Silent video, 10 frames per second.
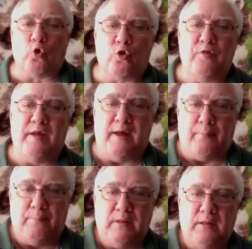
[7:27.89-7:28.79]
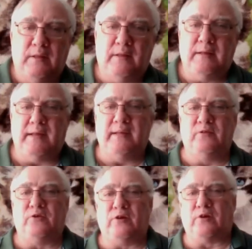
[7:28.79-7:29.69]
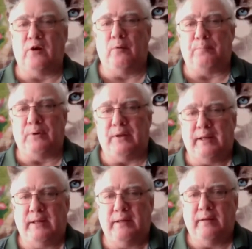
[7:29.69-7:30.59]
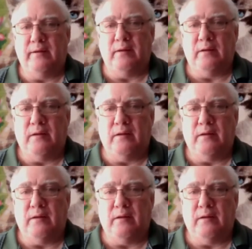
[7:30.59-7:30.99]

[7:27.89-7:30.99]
lure them into the company